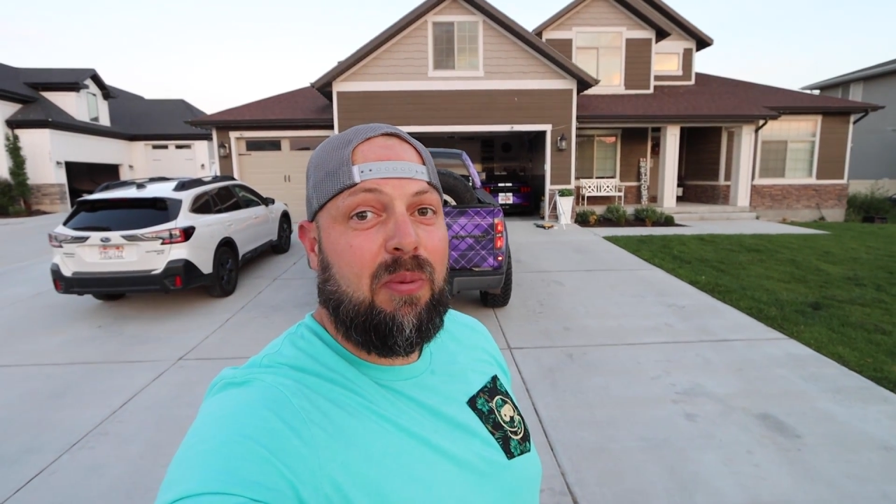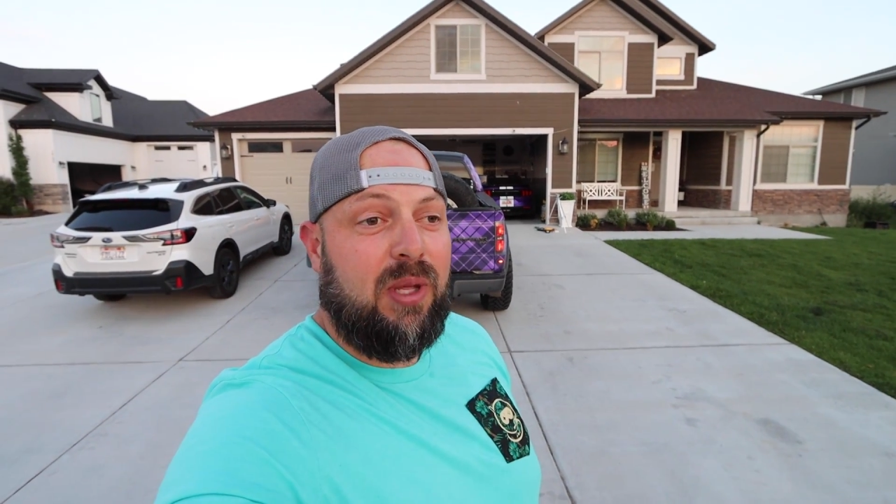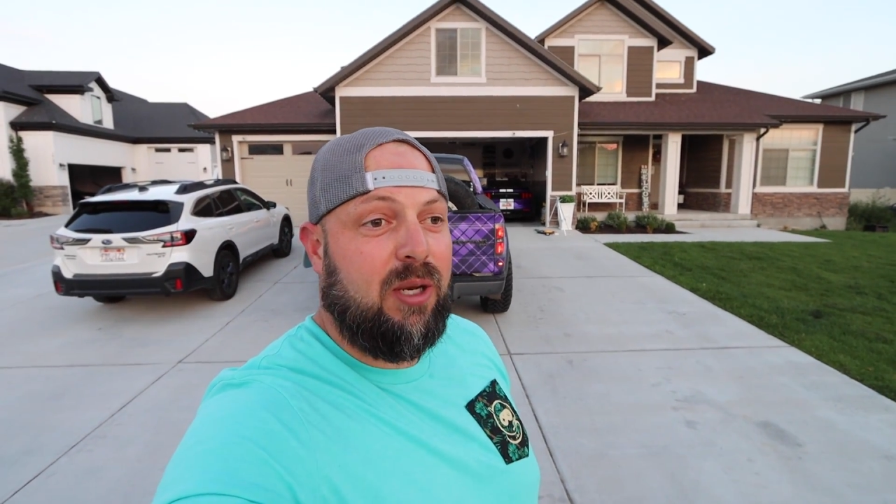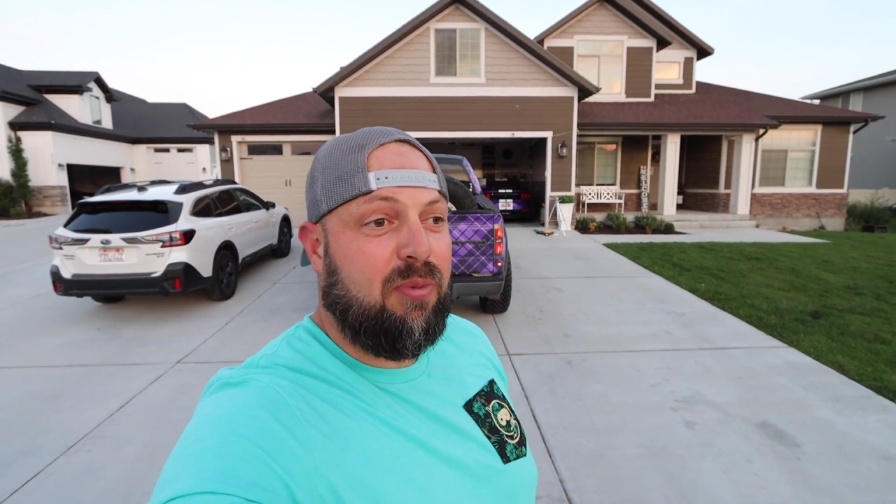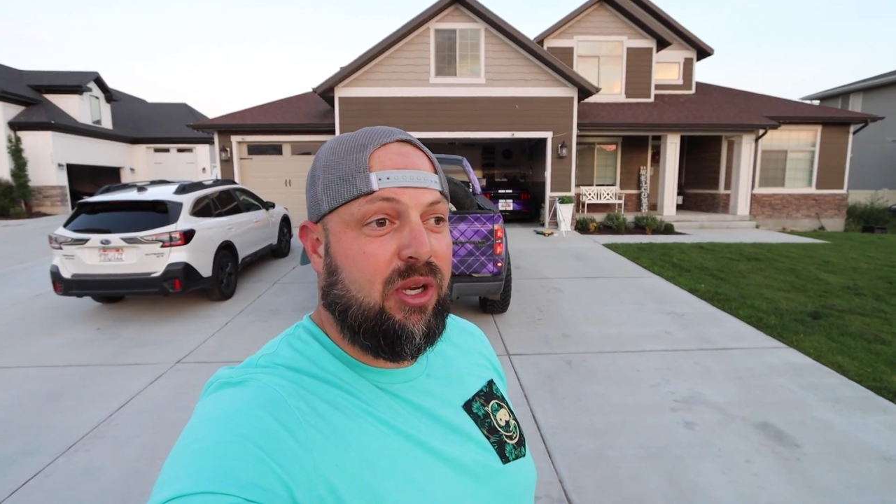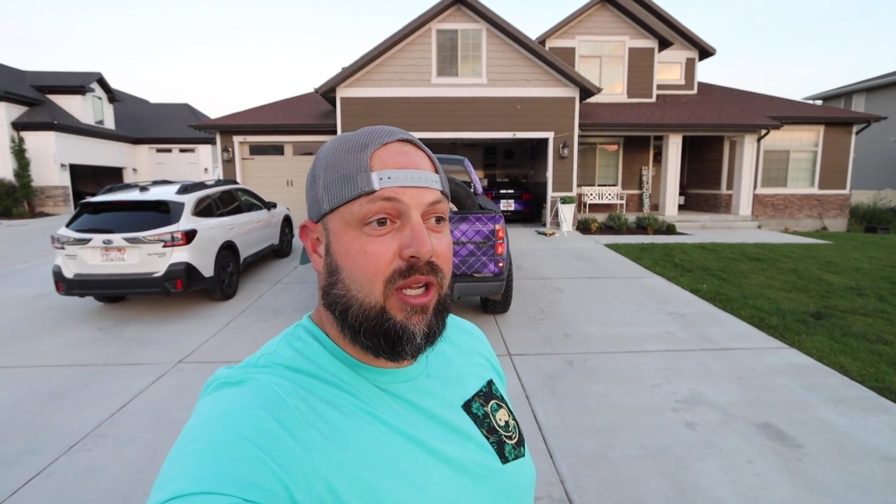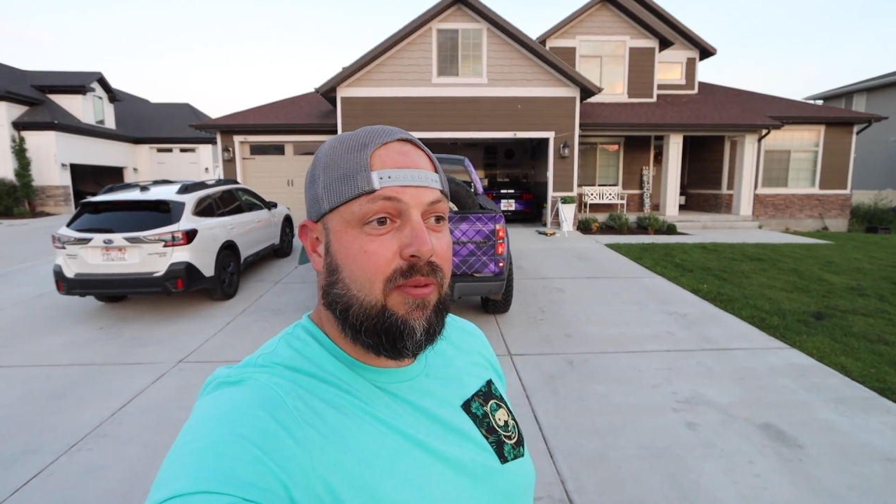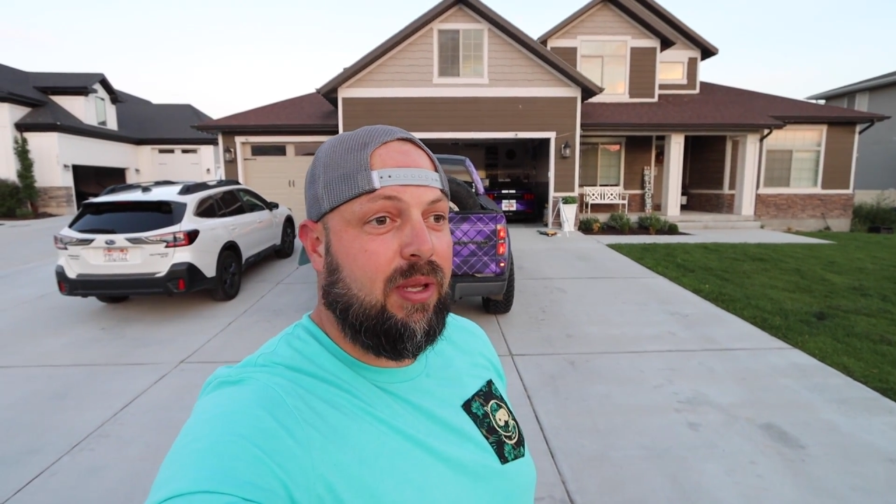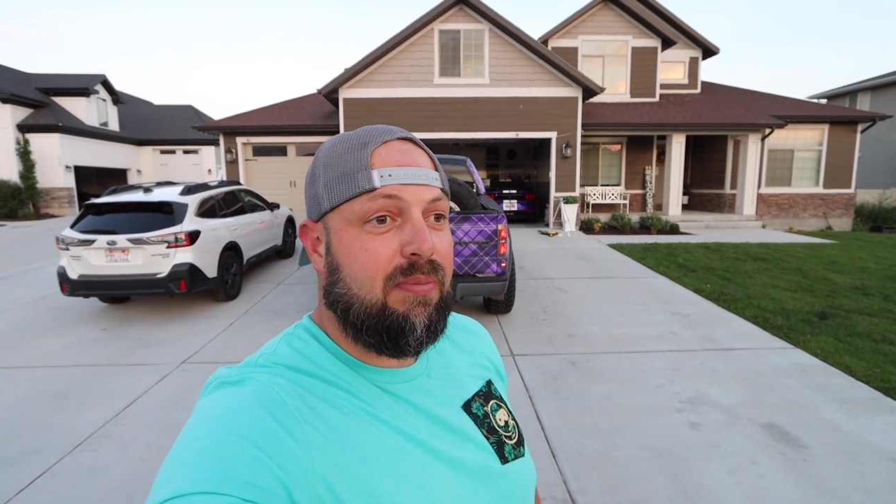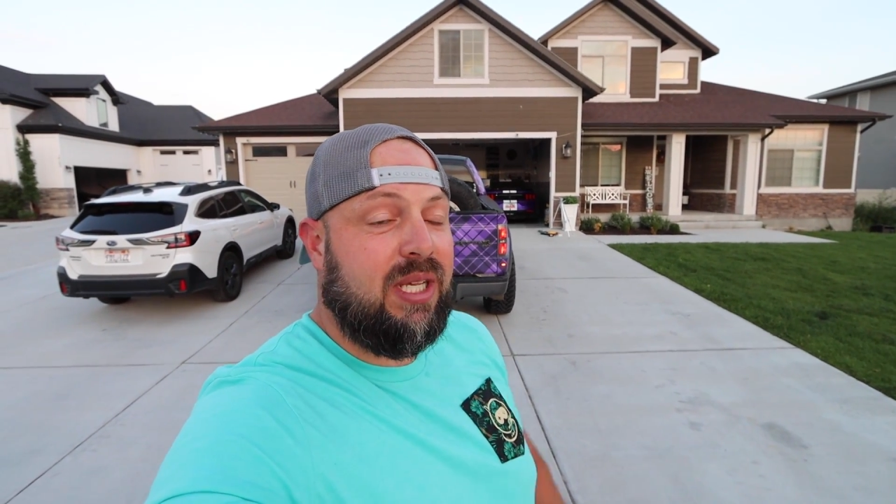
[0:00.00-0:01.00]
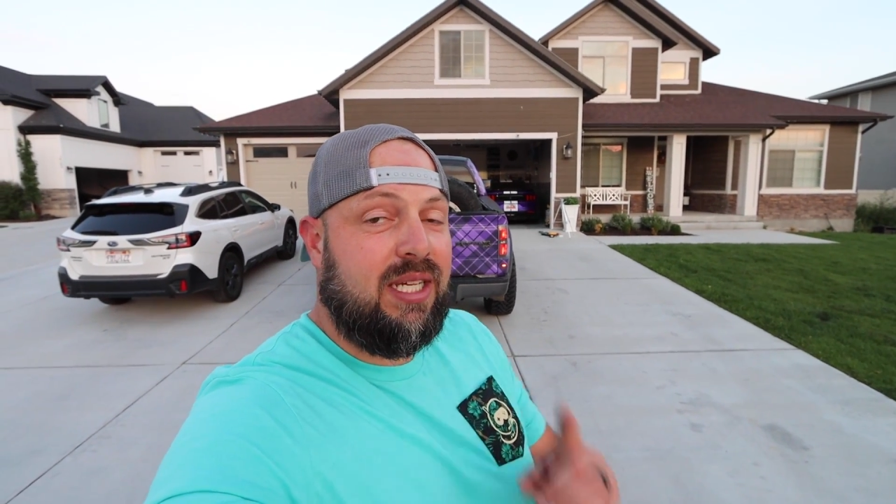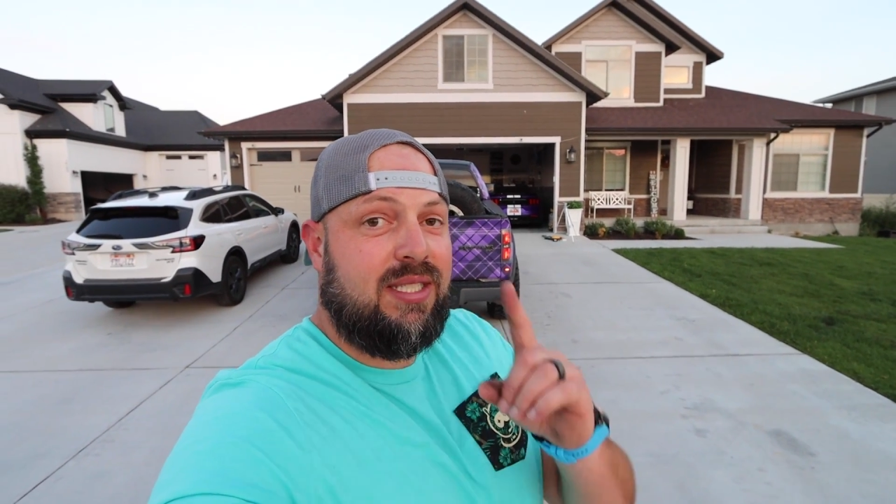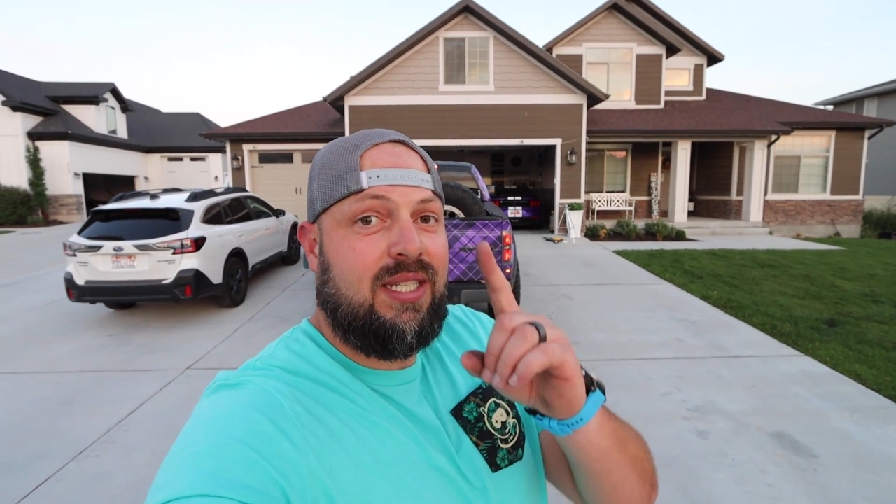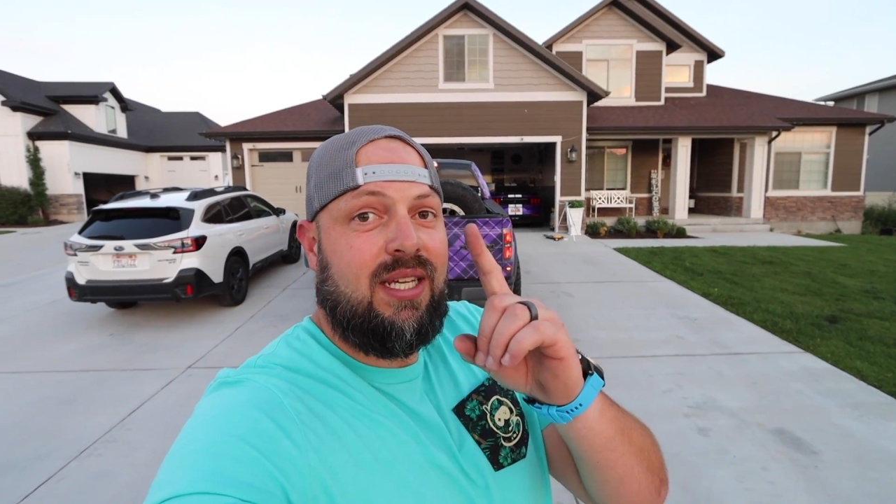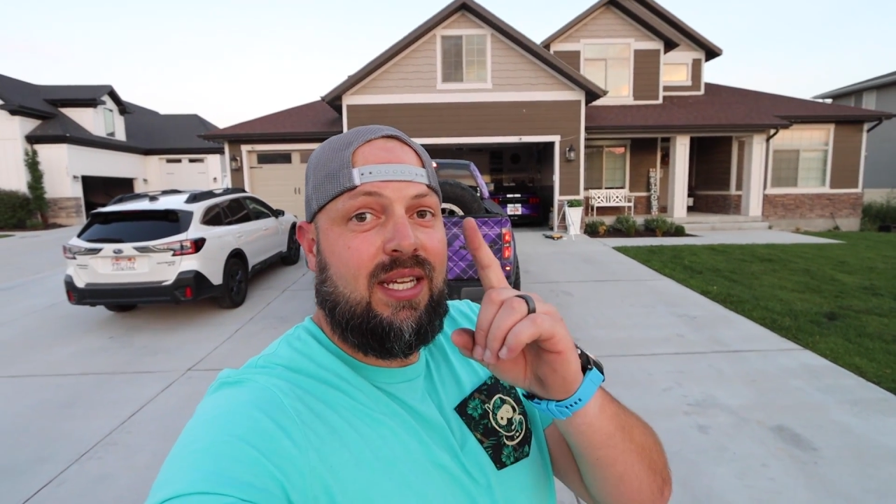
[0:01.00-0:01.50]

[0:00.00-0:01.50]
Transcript: me in a predicament because